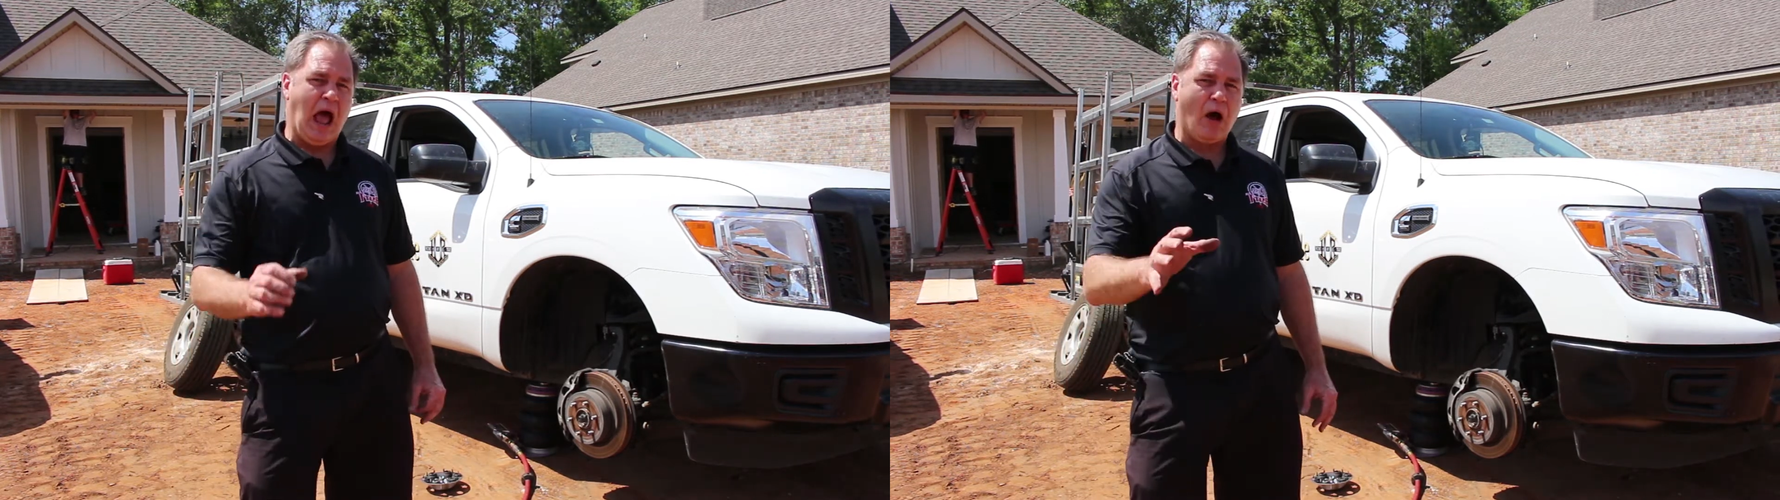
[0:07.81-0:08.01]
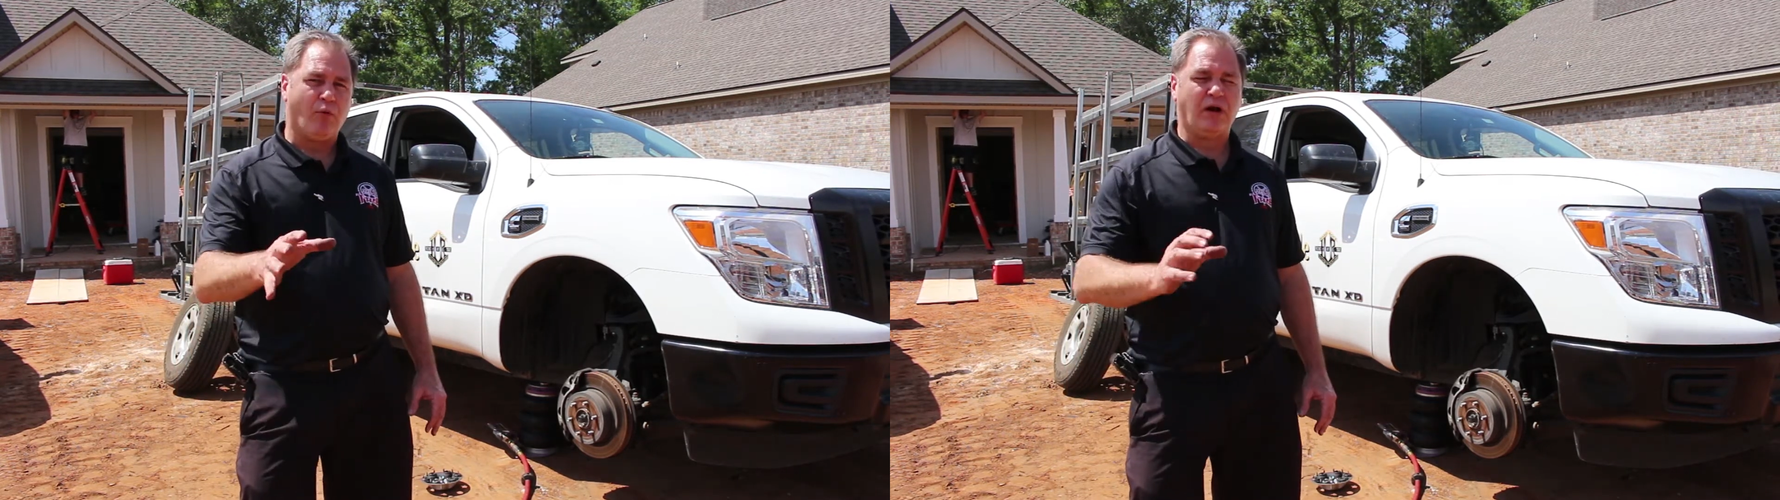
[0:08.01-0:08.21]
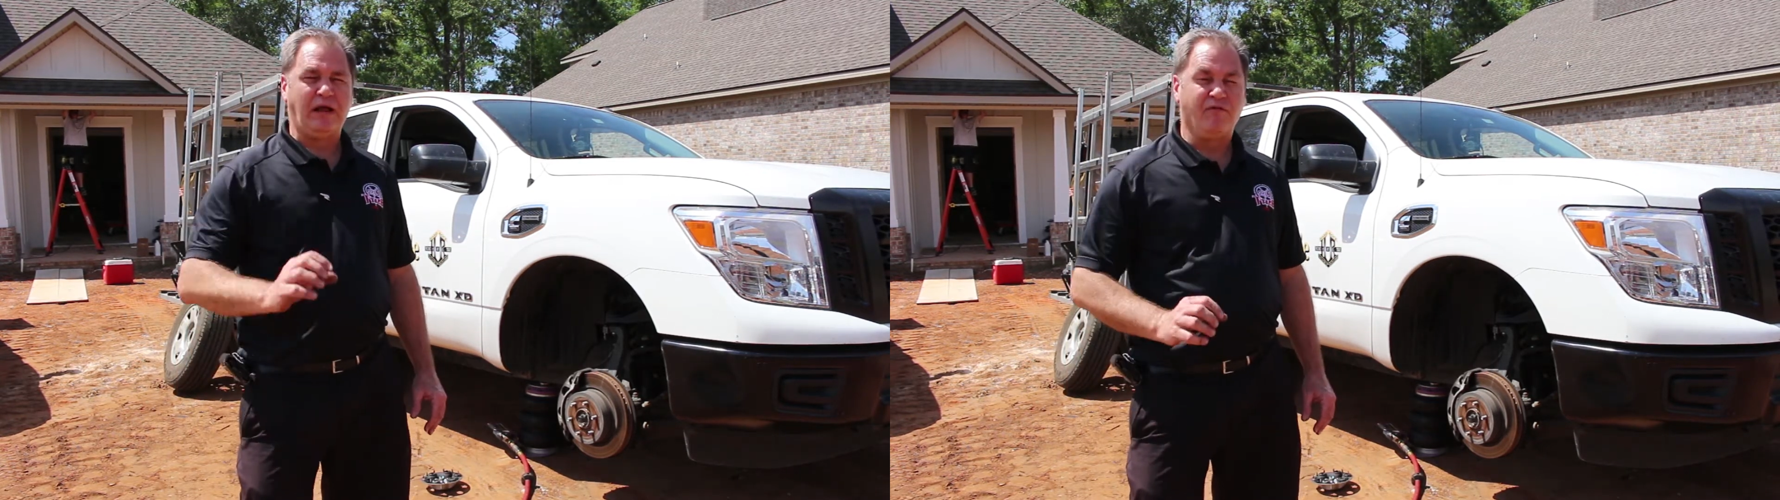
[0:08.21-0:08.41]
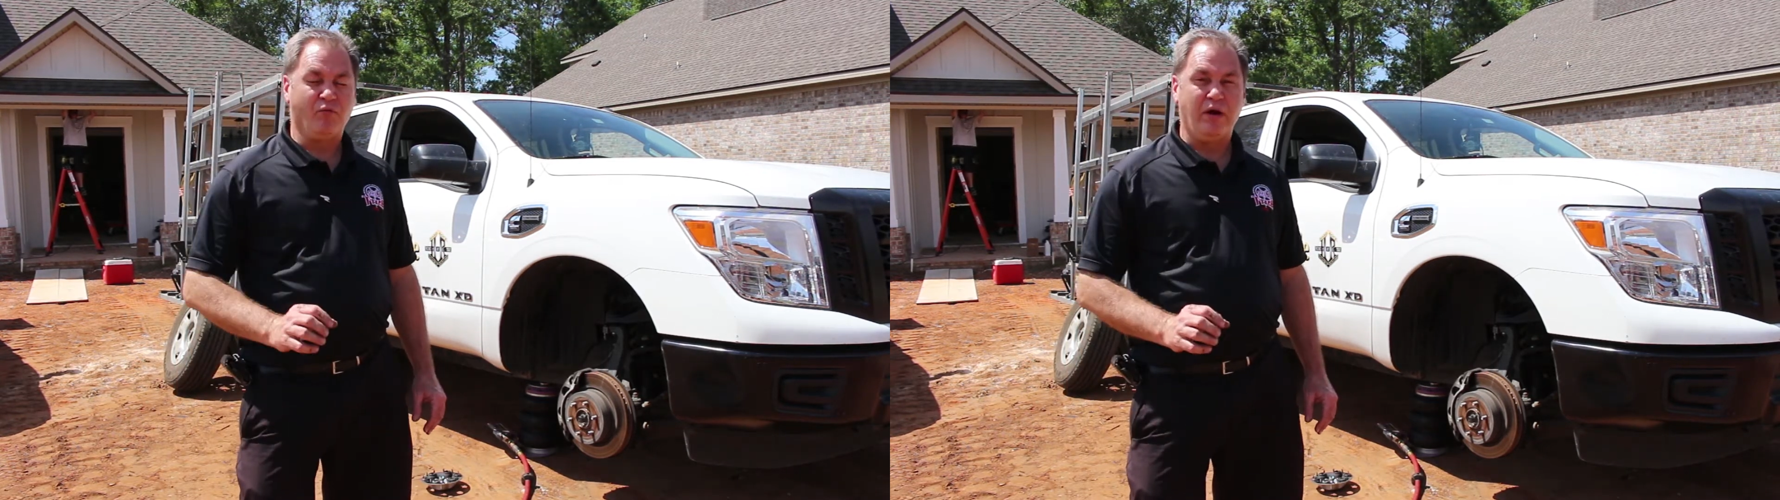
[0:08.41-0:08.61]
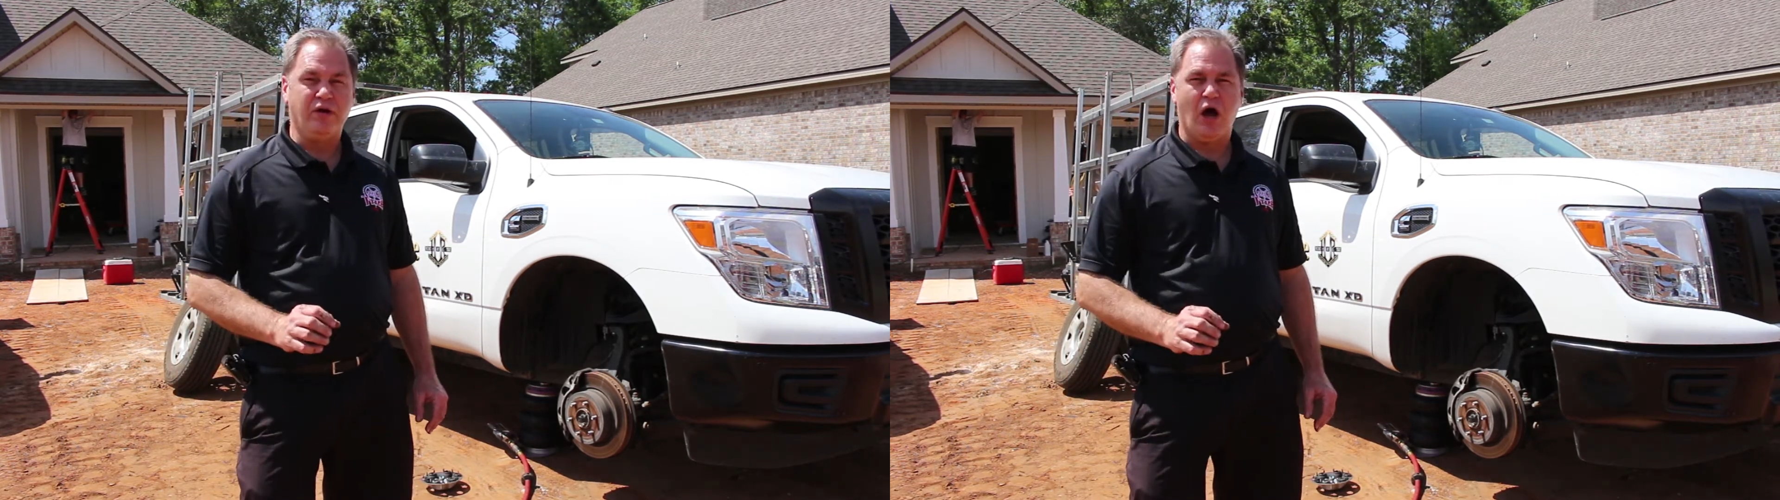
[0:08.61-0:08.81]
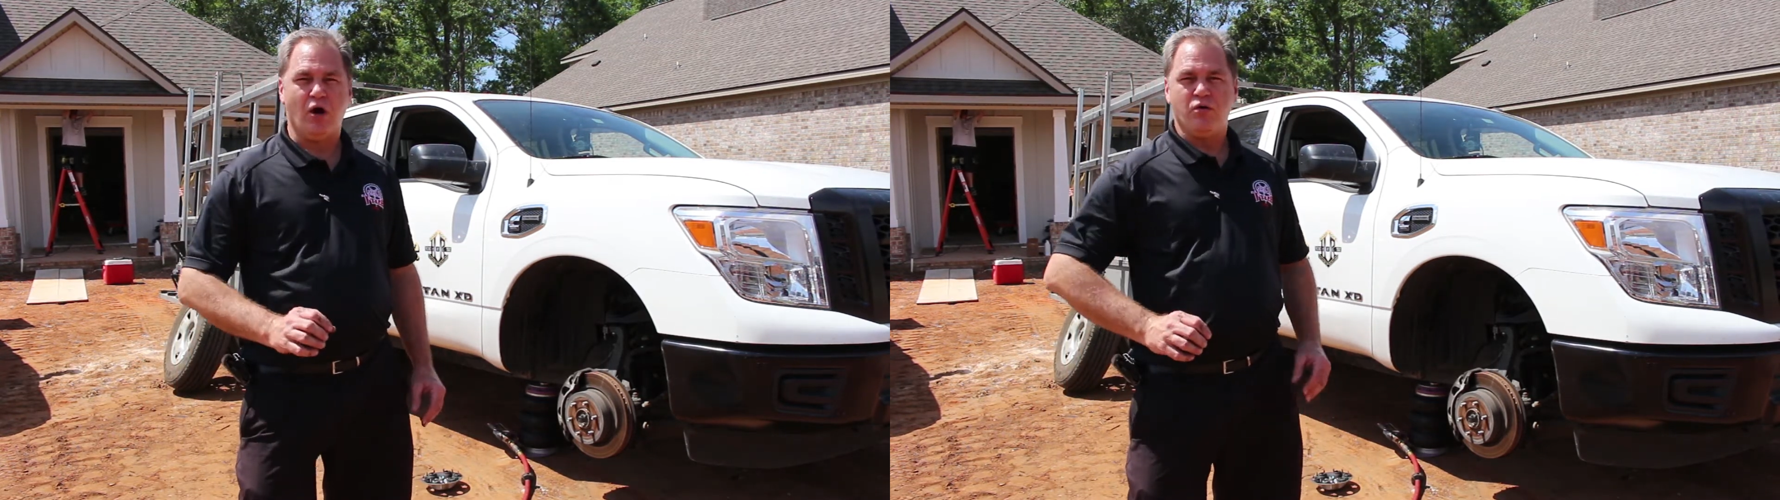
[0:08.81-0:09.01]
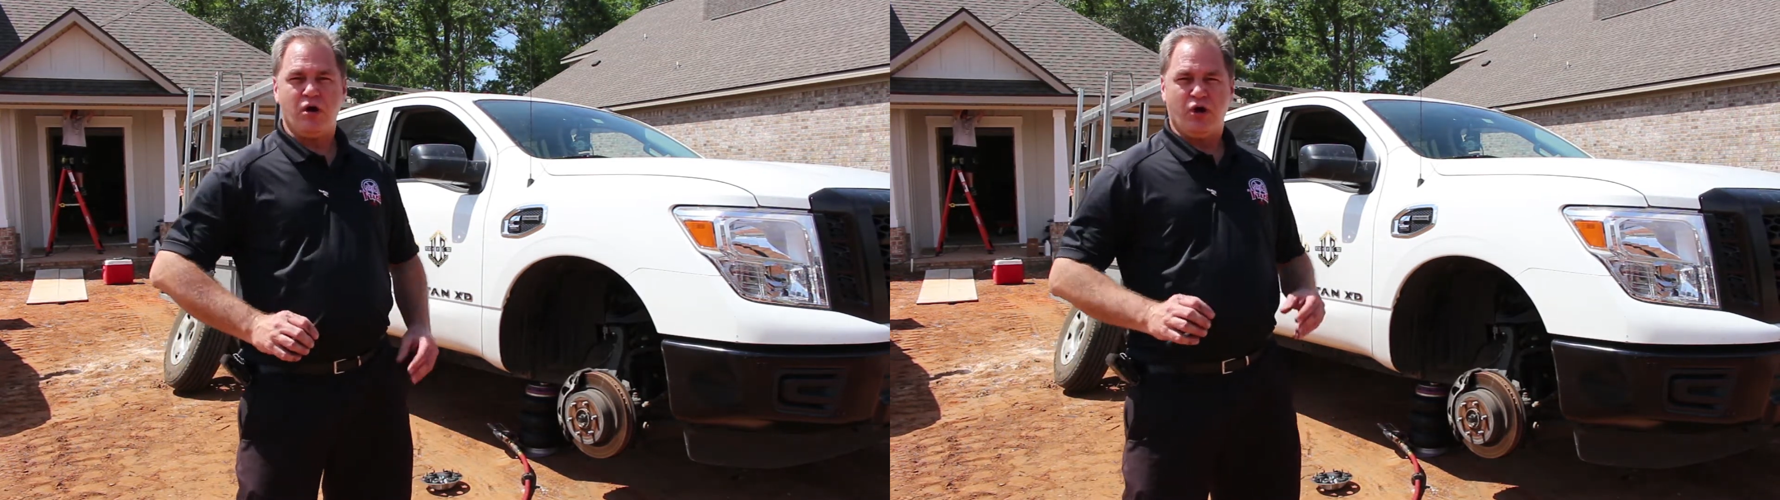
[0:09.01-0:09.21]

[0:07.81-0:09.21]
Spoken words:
I want to let everyone know